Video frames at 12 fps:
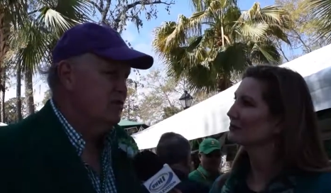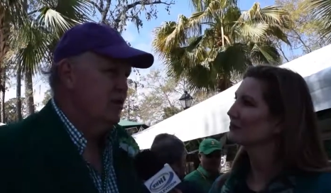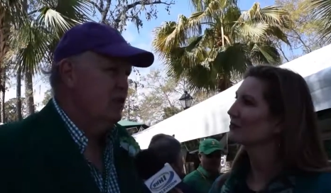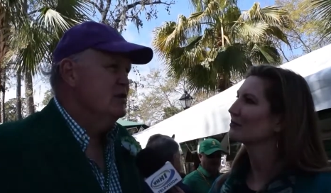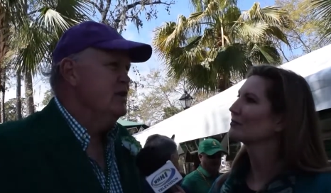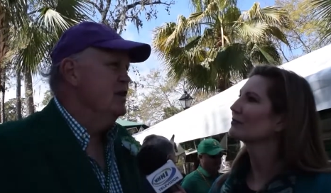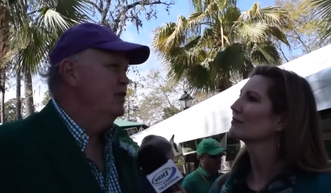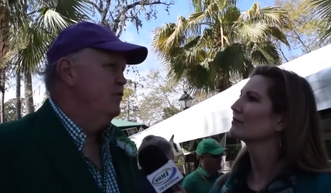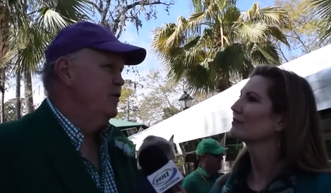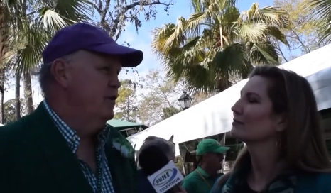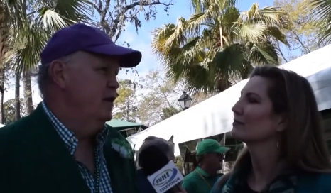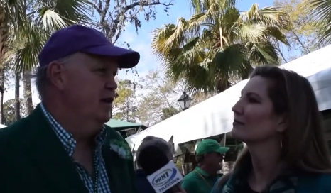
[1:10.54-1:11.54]
Speaker 1: far as the
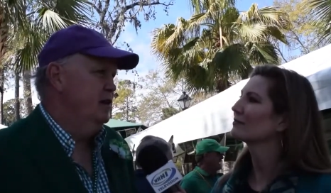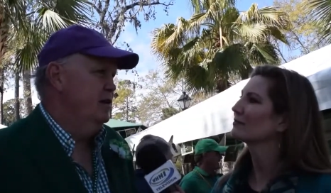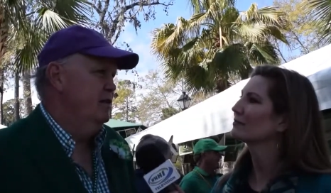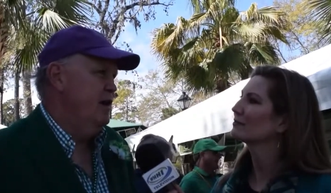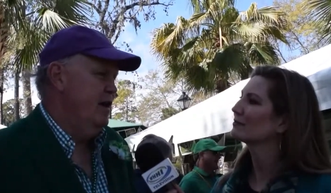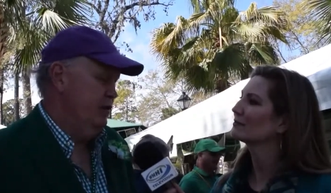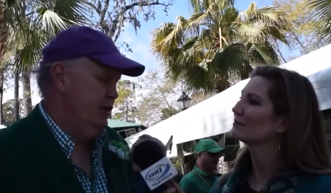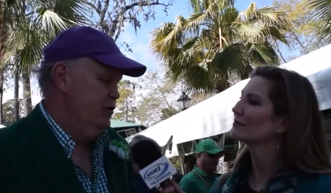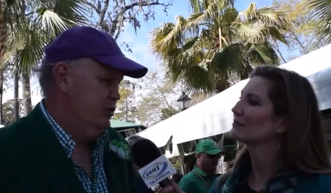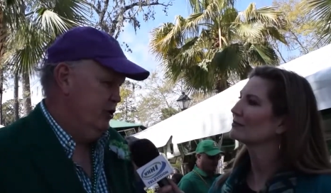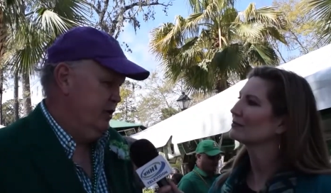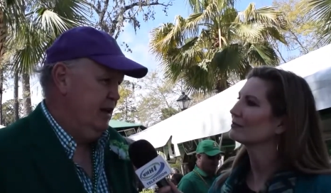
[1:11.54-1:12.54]
uh,
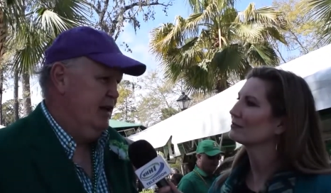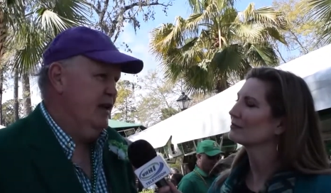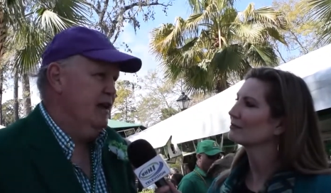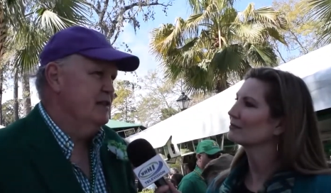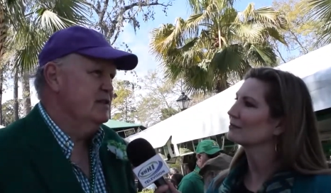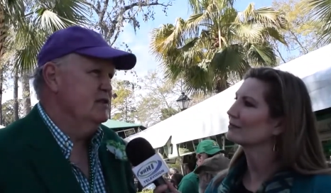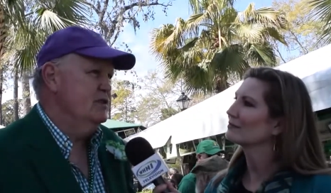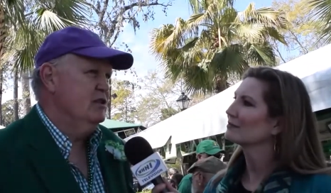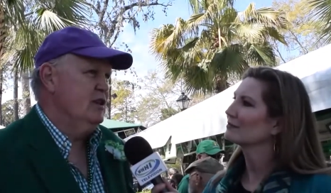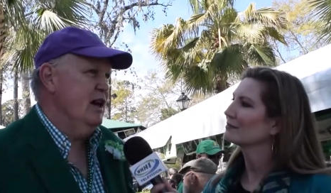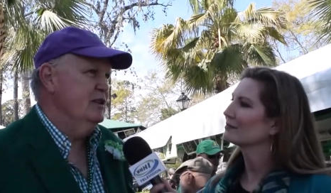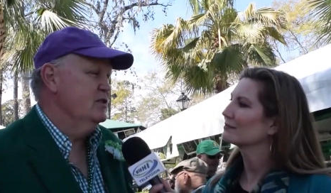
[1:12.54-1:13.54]
evolution, it has
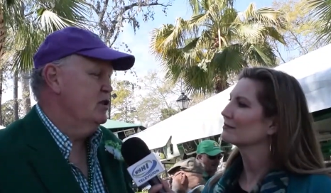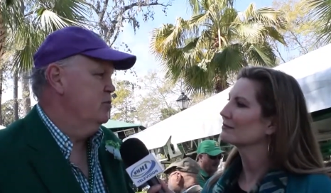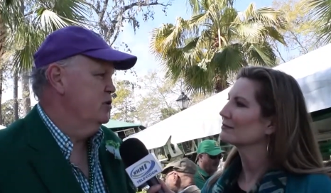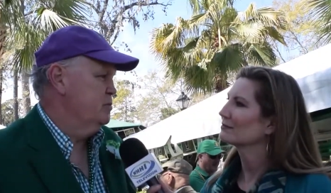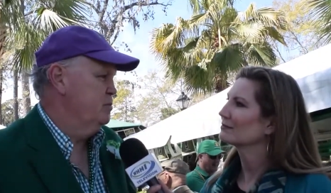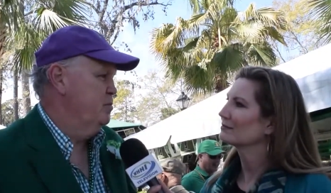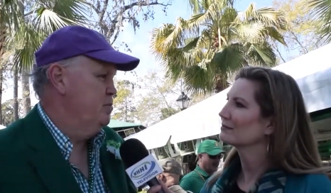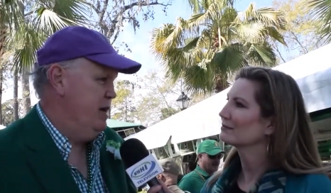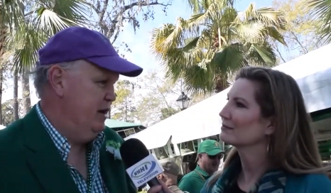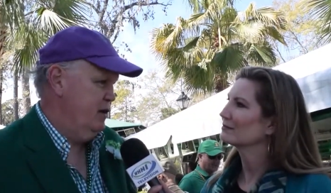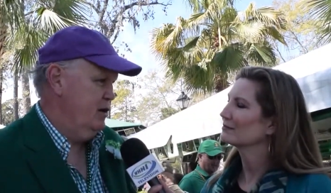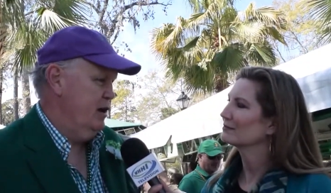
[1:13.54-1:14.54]
just gotten so much
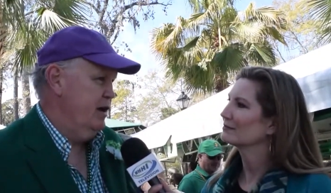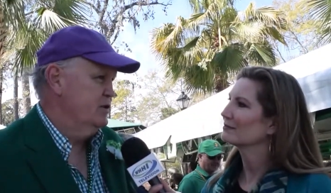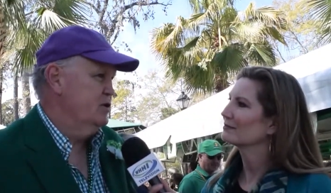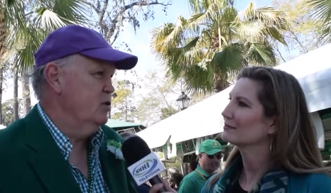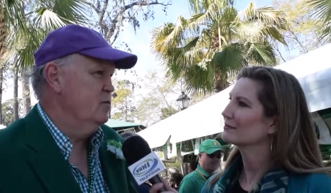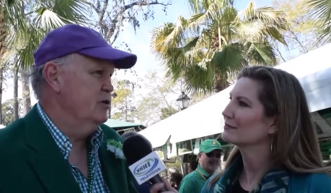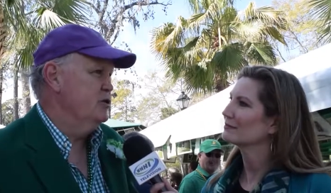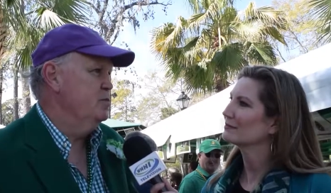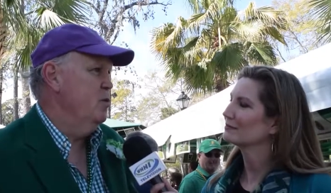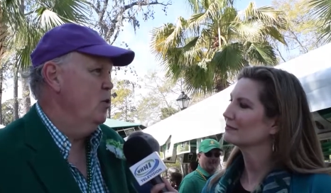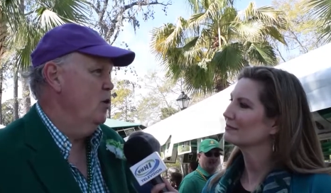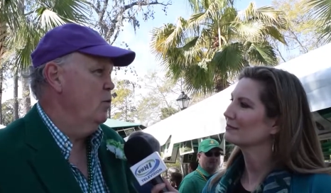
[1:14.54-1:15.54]
bigger and so much
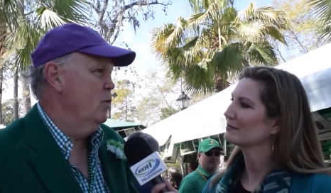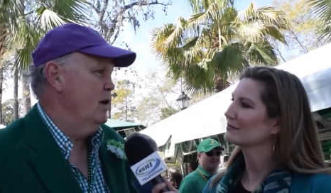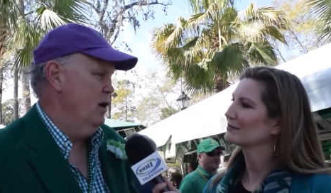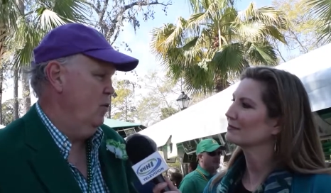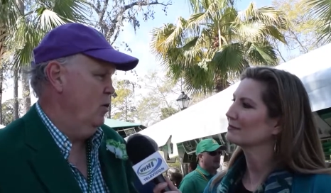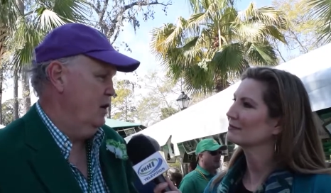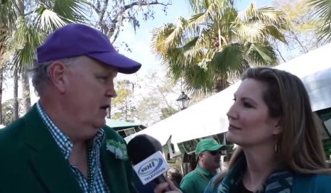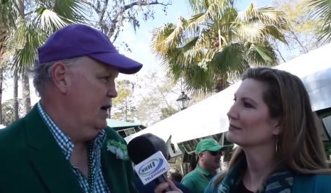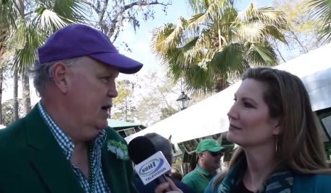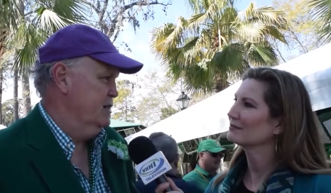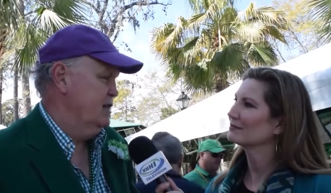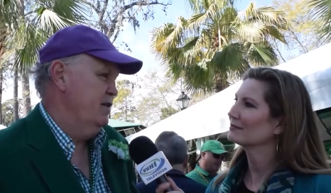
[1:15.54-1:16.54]
more well
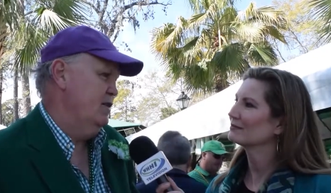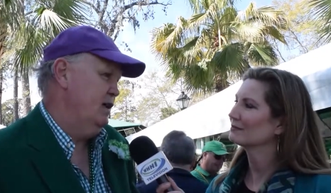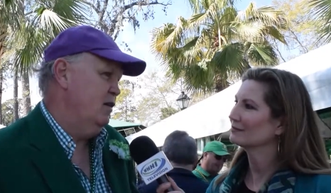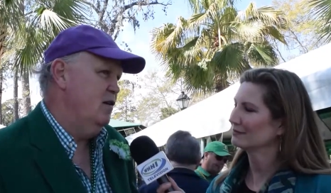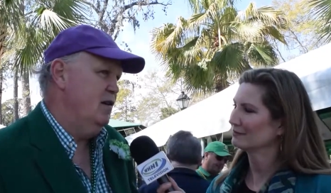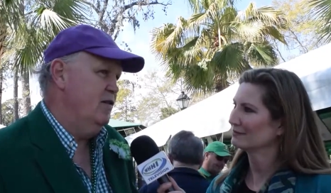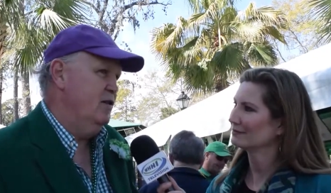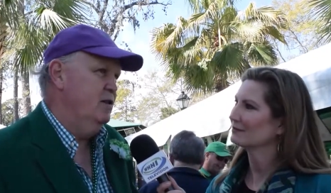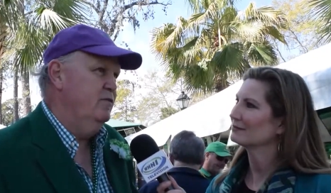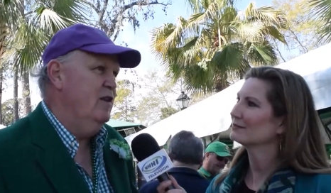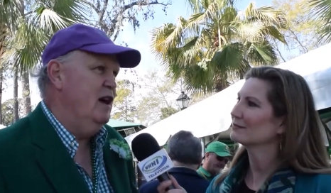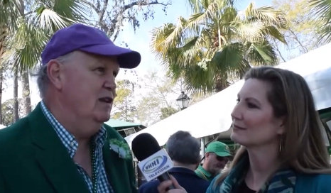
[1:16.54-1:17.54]
organized. I think all of the
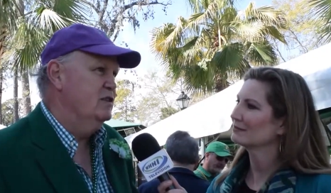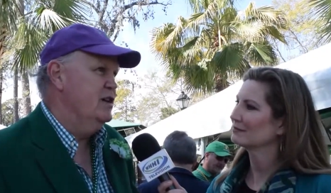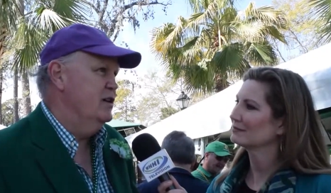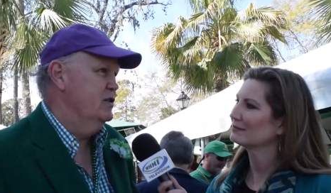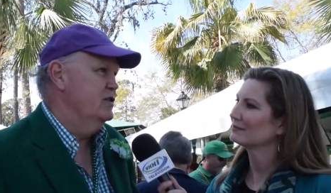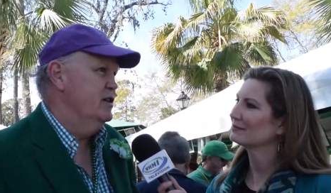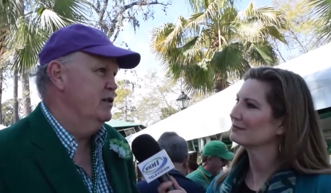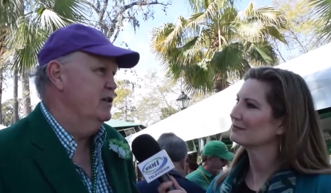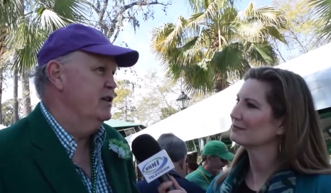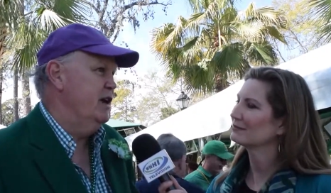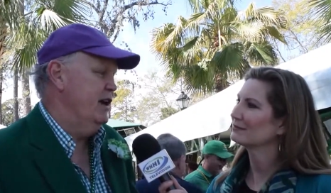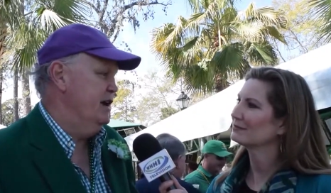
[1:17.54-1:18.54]
volunteers that are
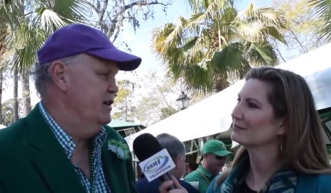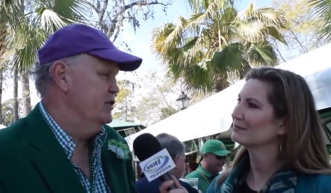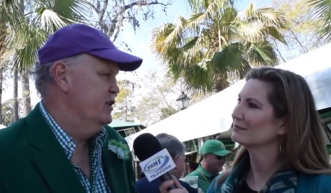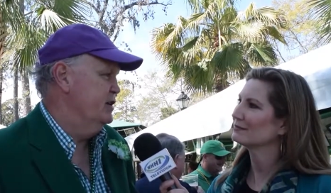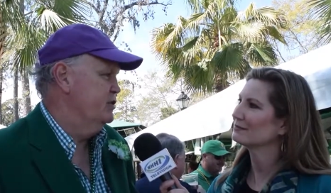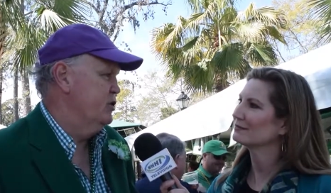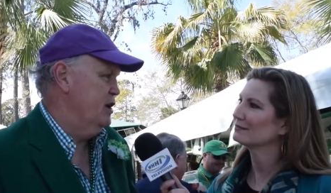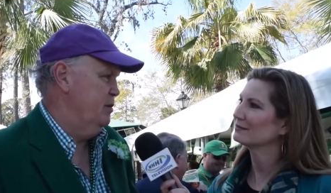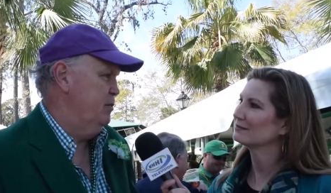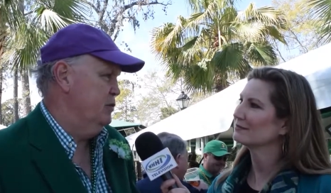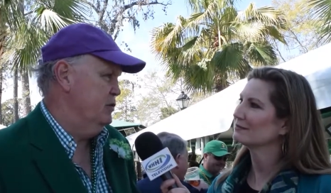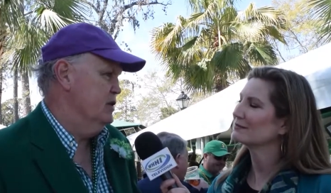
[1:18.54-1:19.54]
engaged in trying to
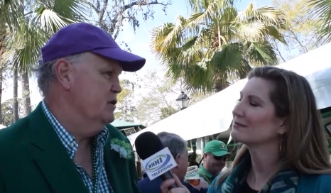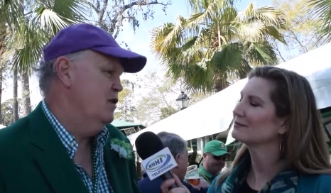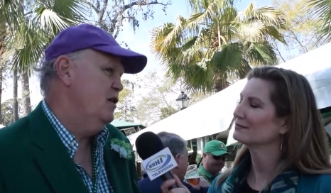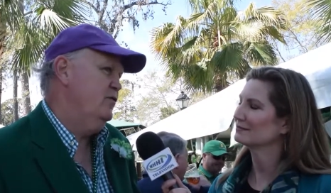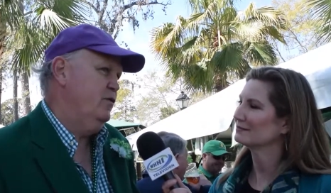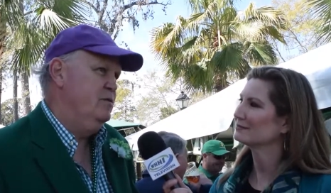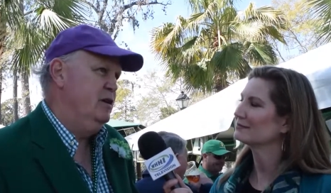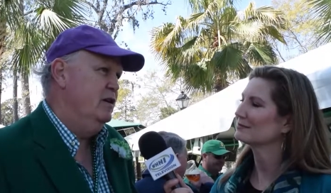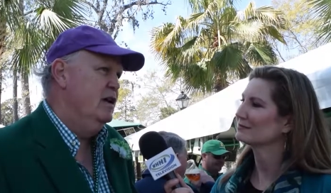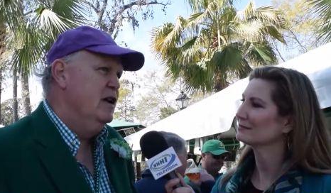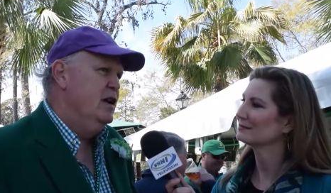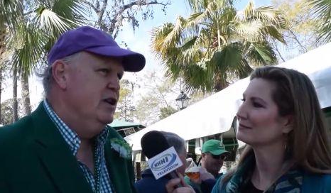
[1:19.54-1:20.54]
pull this off, from the
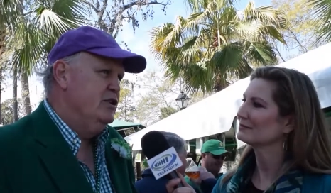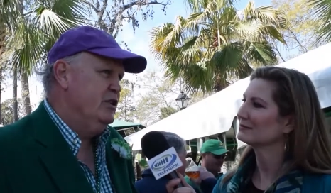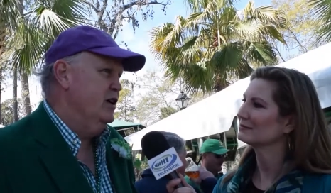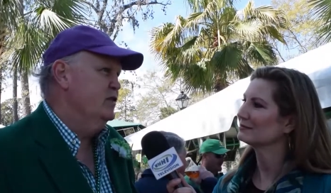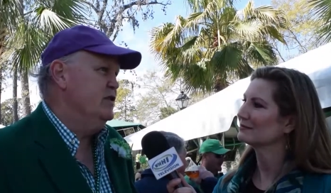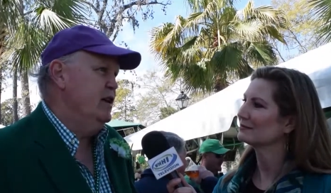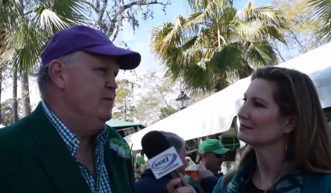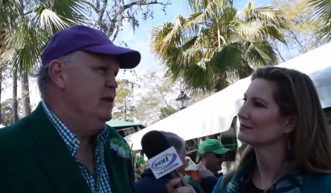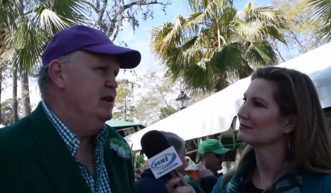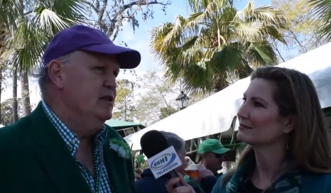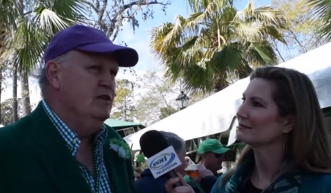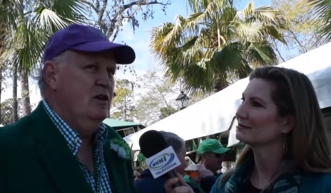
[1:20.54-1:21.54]
sheriff's
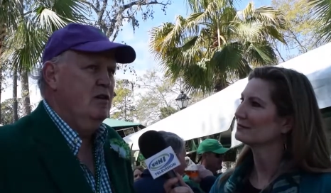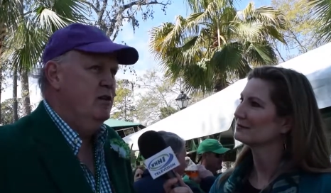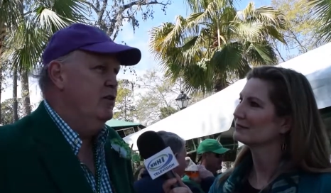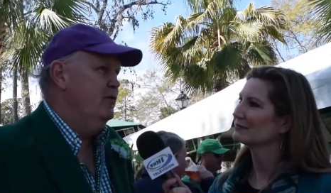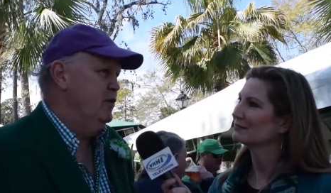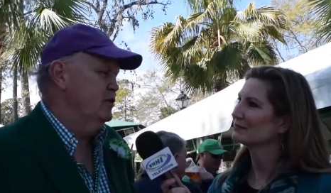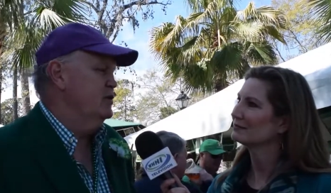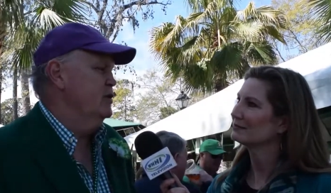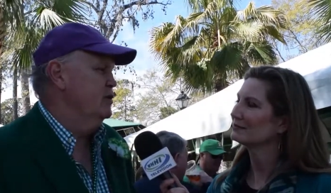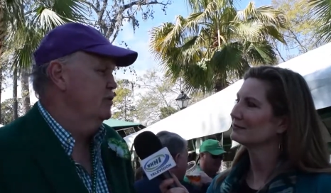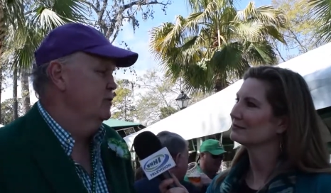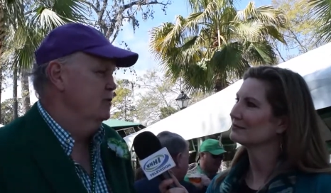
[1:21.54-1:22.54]
deputies to all the folks that
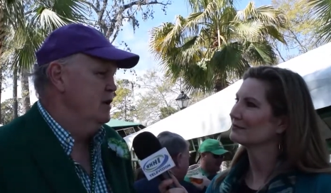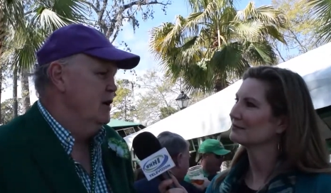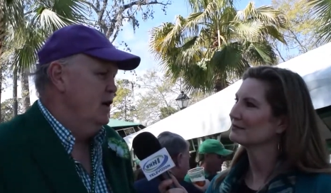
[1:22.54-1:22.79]
are